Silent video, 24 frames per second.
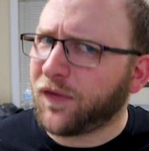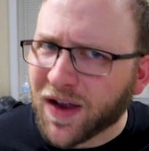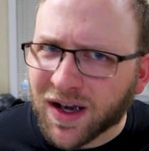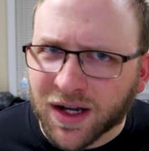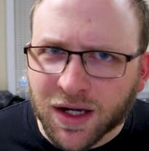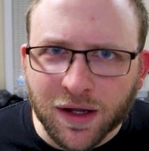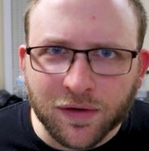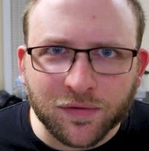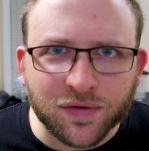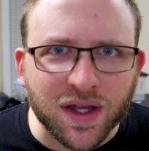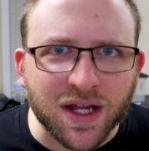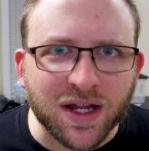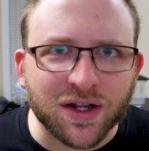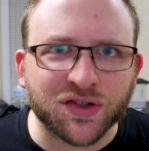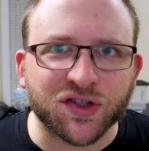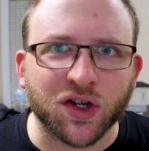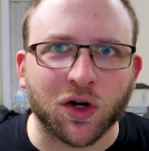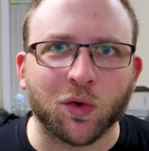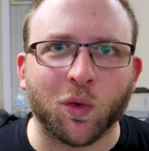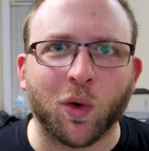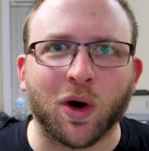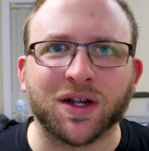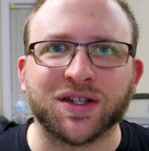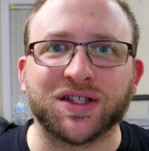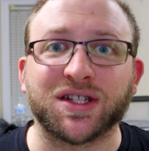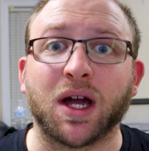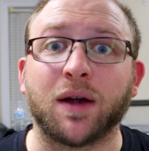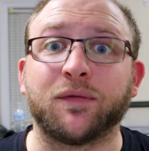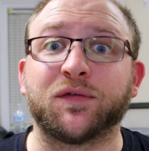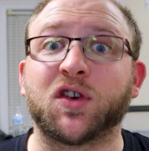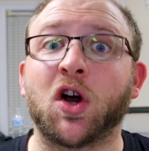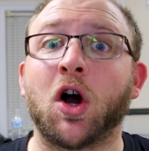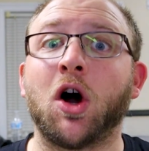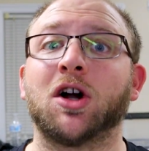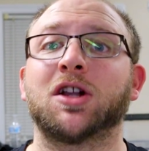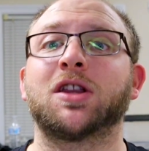if any of these are ones
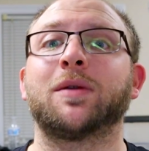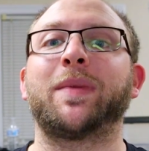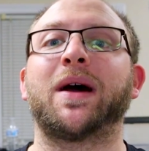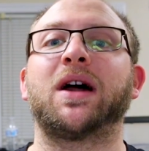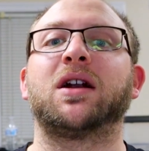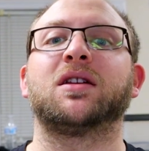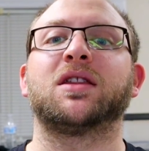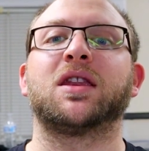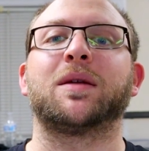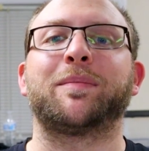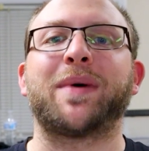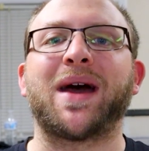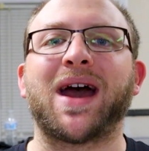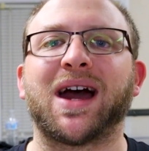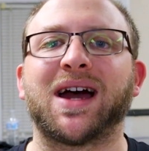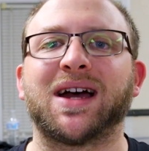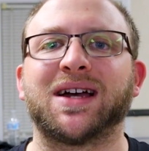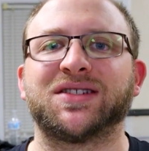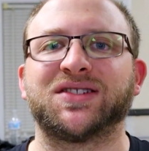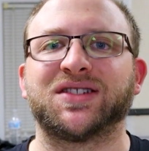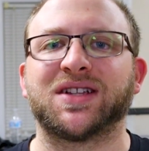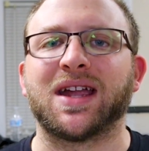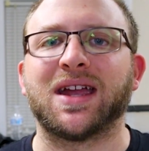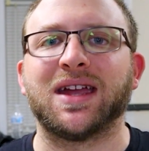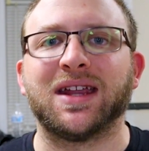I've talked about in the past,